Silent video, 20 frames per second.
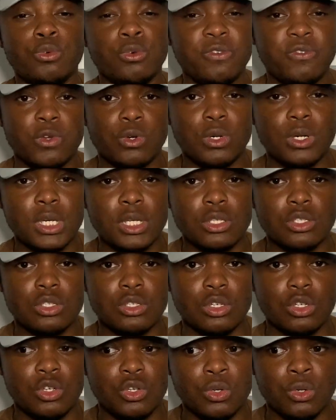will feel
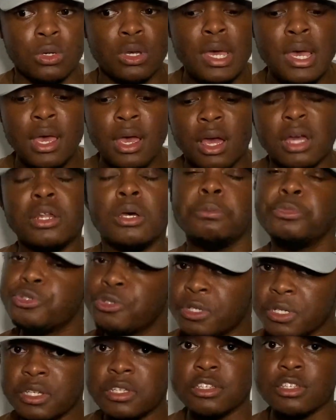insecure. And I'm
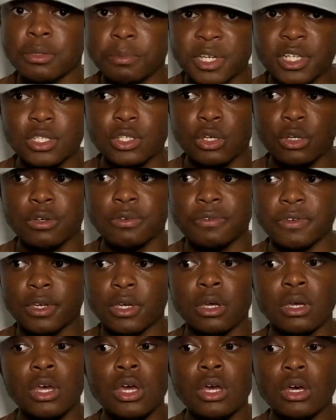talking to myself here
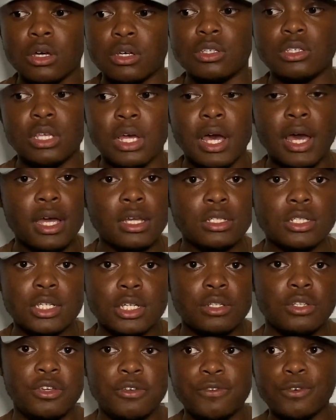because I
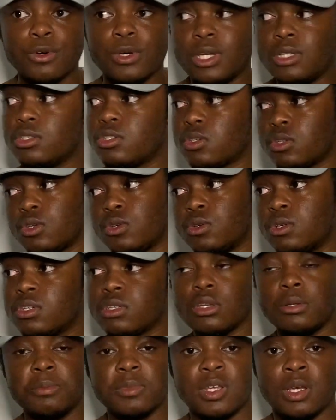genuinely feel insecure
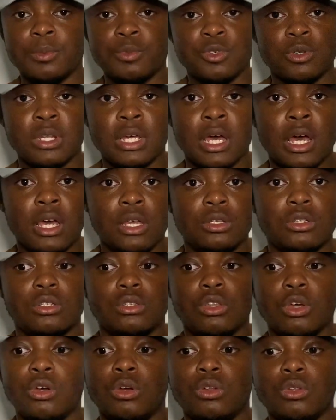sometimes and I
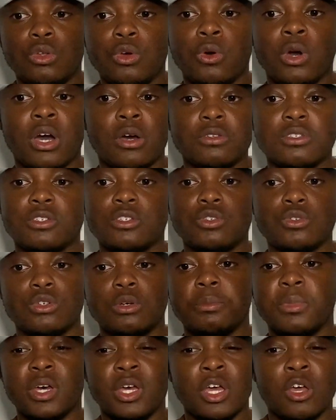don't know how to sort
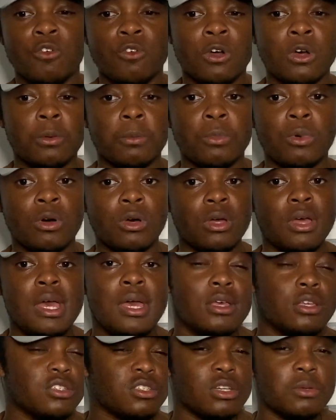my hair up. but
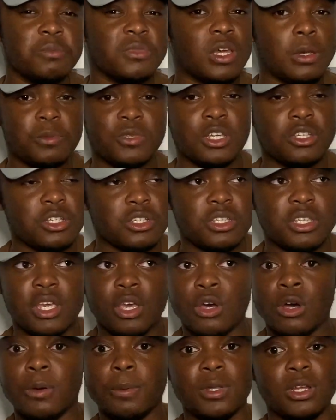sometimes I just get
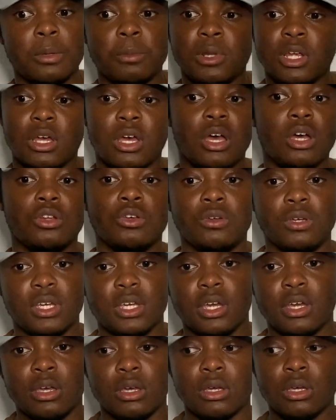up and I'm like, I don't
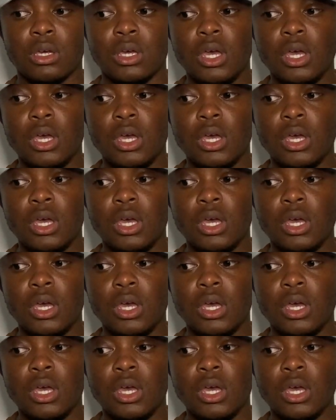care.